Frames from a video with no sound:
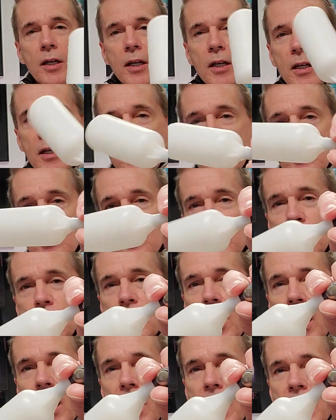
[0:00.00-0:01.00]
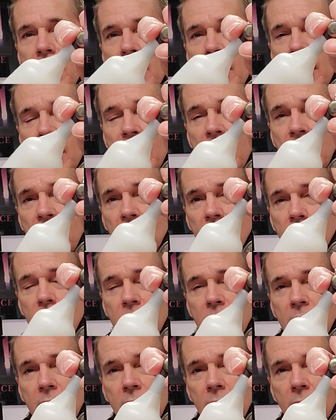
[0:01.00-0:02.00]
is a
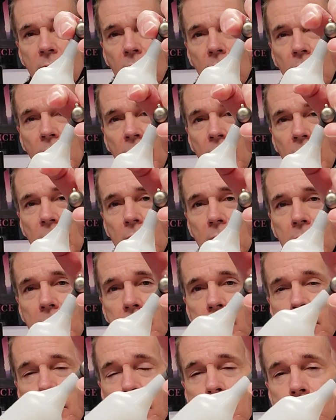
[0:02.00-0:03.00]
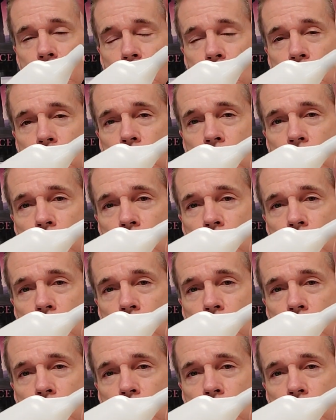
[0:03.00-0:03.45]
Kerick um,